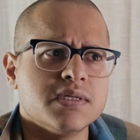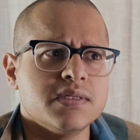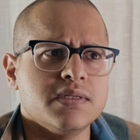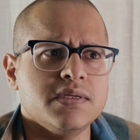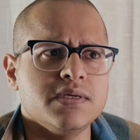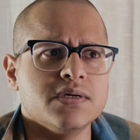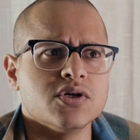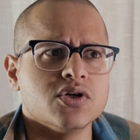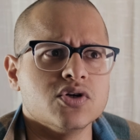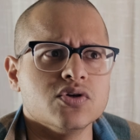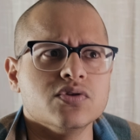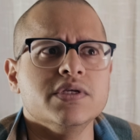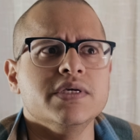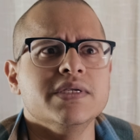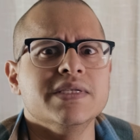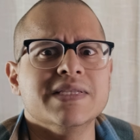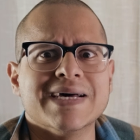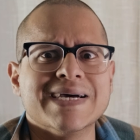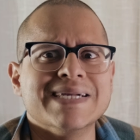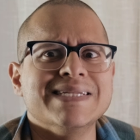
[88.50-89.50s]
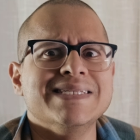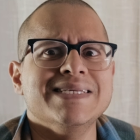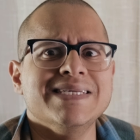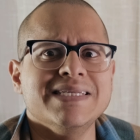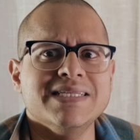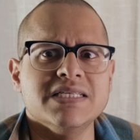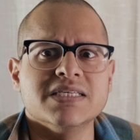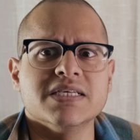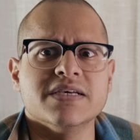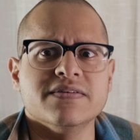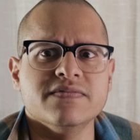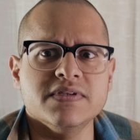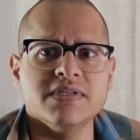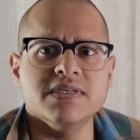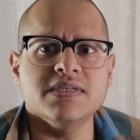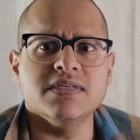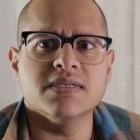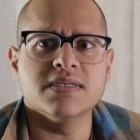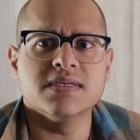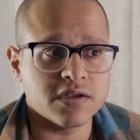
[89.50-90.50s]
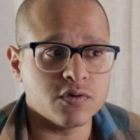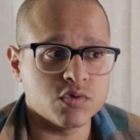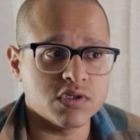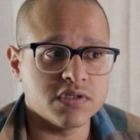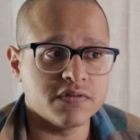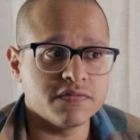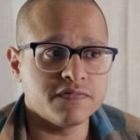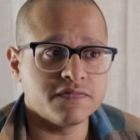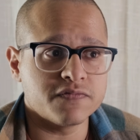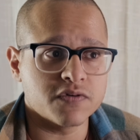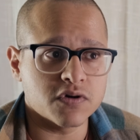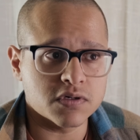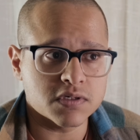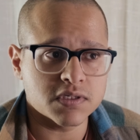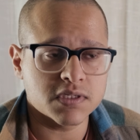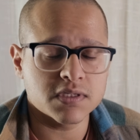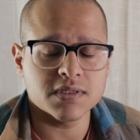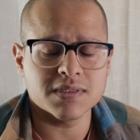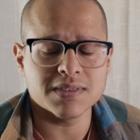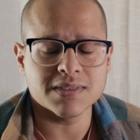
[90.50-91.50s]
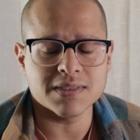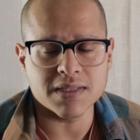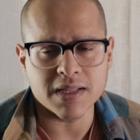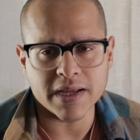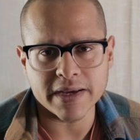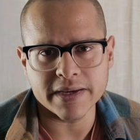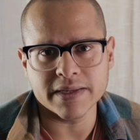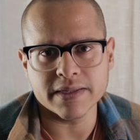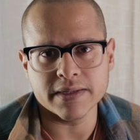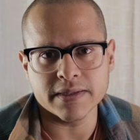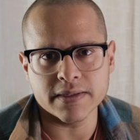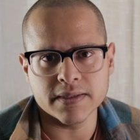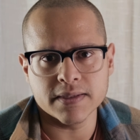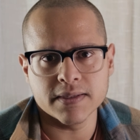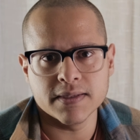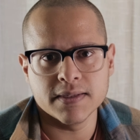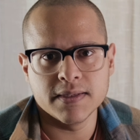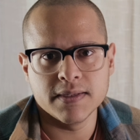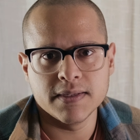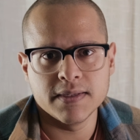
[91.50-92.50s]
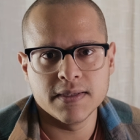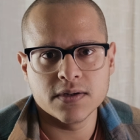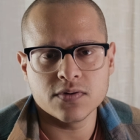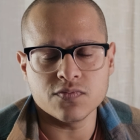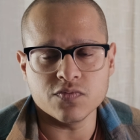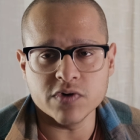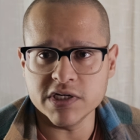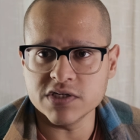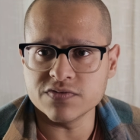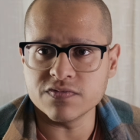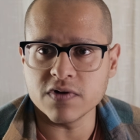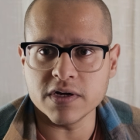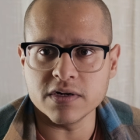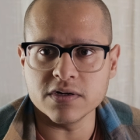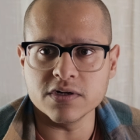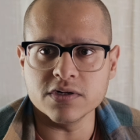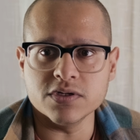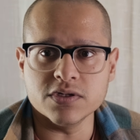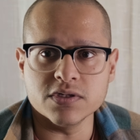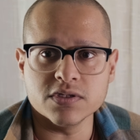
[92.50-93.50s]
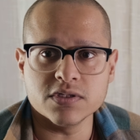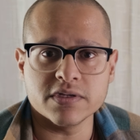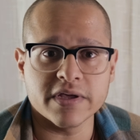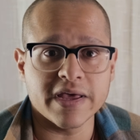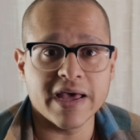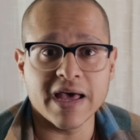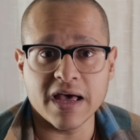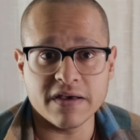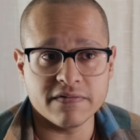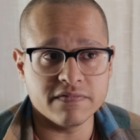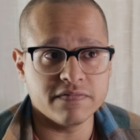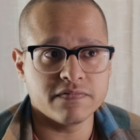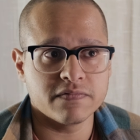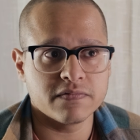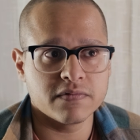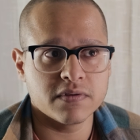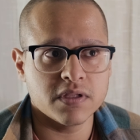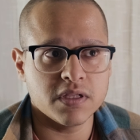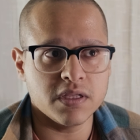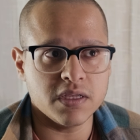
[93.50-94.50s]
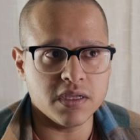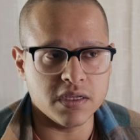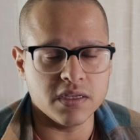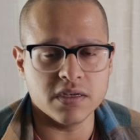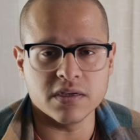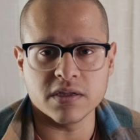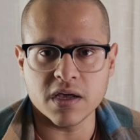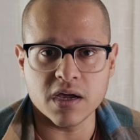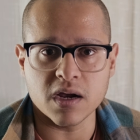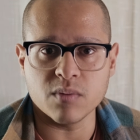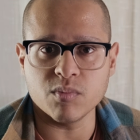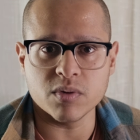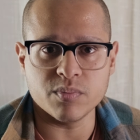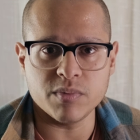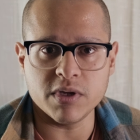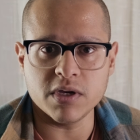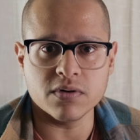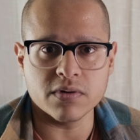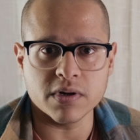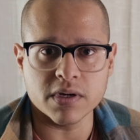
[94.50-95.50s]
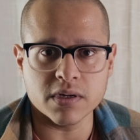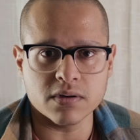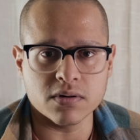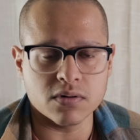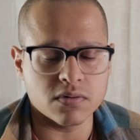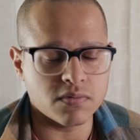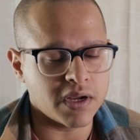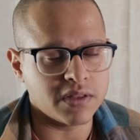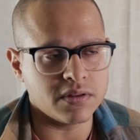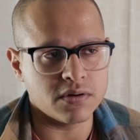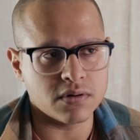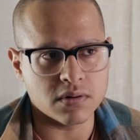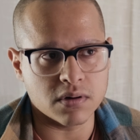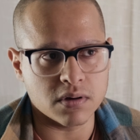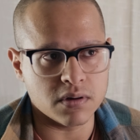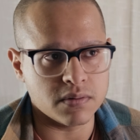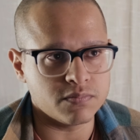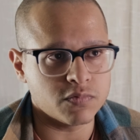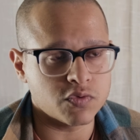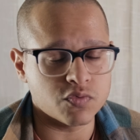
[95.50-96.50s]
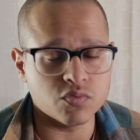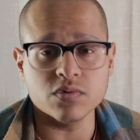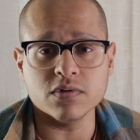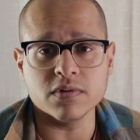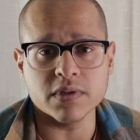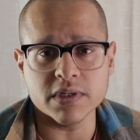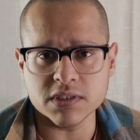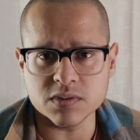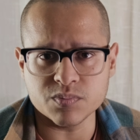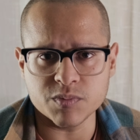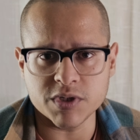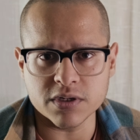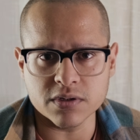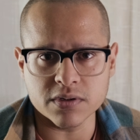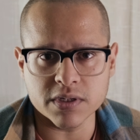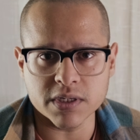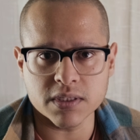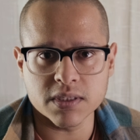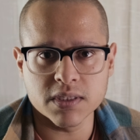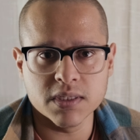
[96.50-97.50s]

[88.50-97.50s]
the early 1970s. It was the first Leica rangefinder to have in-camera metering, or rather through-the-lens metering,